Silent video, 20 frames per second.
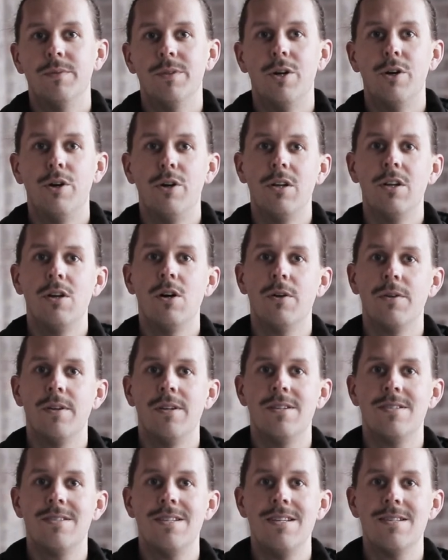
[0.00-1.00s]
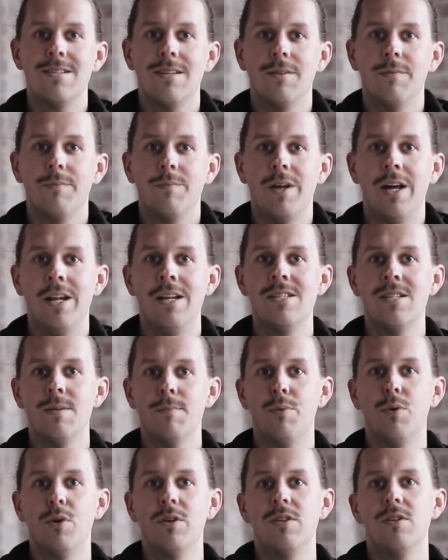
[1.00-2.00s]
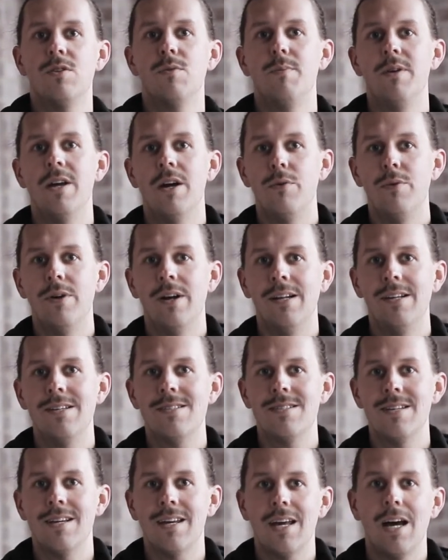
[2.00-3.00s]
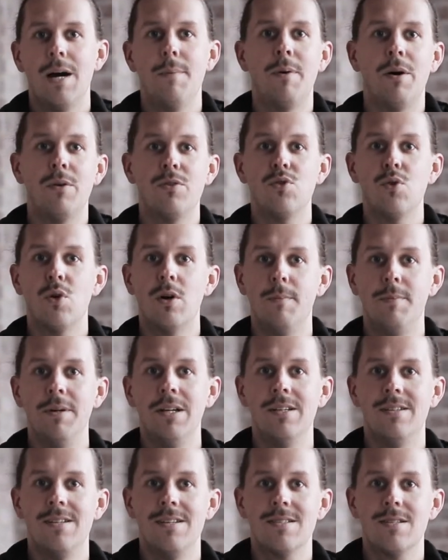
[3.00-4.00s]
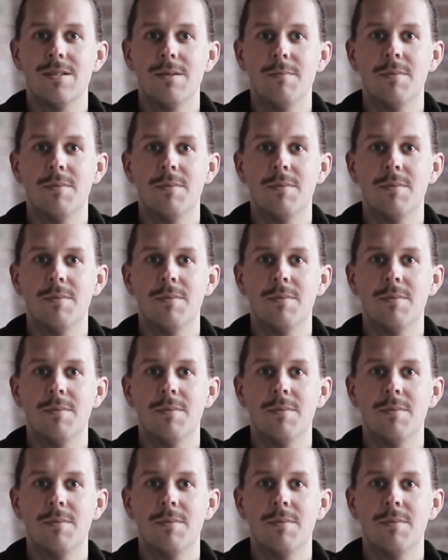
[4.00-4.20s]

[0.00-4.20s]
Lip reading: early on in the season, and it's important to be realistic about your abilities,